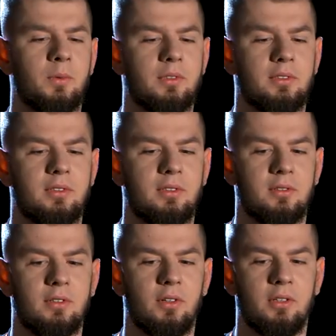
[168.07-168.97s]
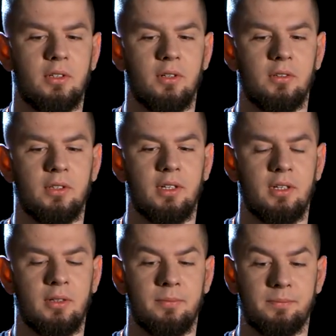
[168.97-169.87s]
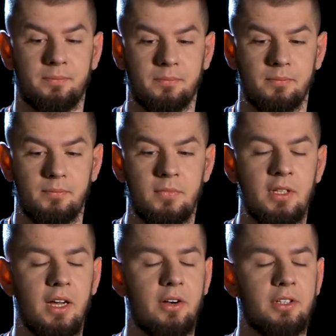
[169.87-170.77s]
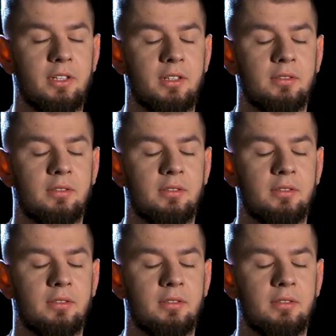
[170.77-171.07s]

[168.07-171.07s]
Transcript: was going on the arena.